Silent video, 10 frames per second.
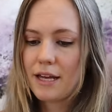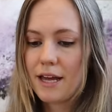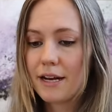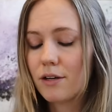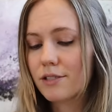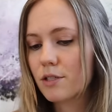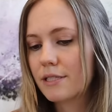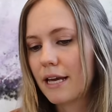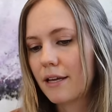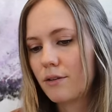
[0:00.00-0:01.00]
And I also
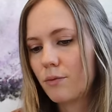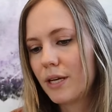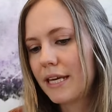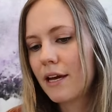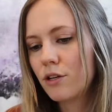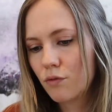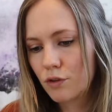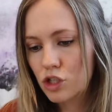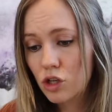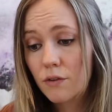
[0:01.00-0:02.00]
said, we can't know
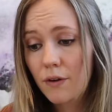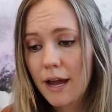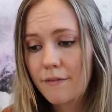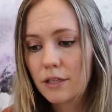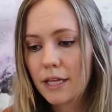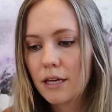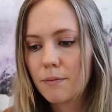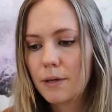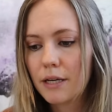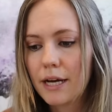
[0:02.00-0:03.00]
for sure if I have a
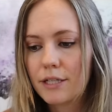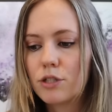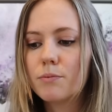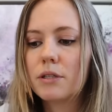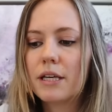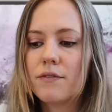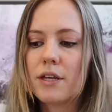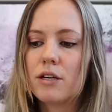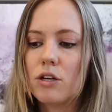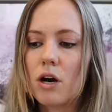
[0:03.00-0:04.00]
leak, but I do believe
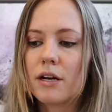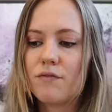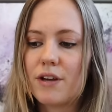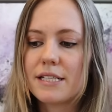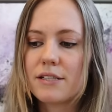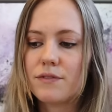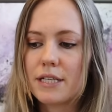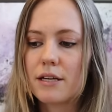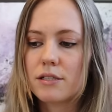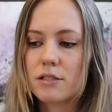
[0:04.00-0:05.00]
that non invasive
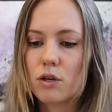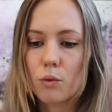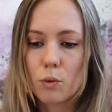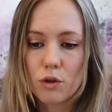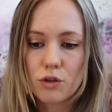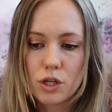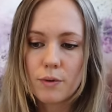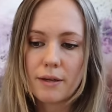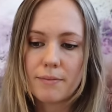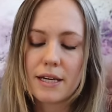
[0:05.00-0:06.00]
tests are worth
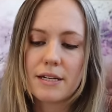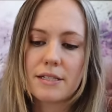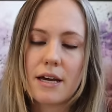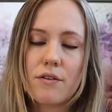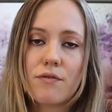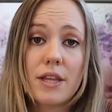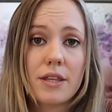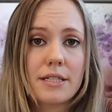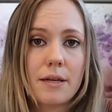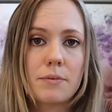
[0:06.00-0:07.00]
doing because I fit
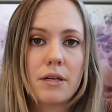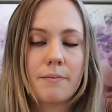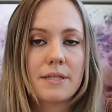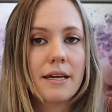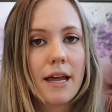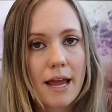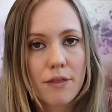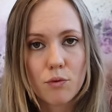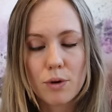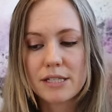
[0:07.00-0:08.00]
the symptoms
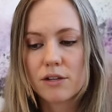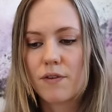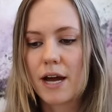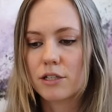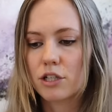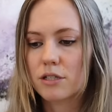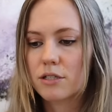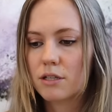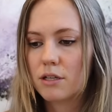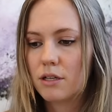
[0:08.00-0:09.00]
and the risk
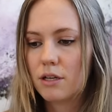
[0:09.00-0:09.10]
factors.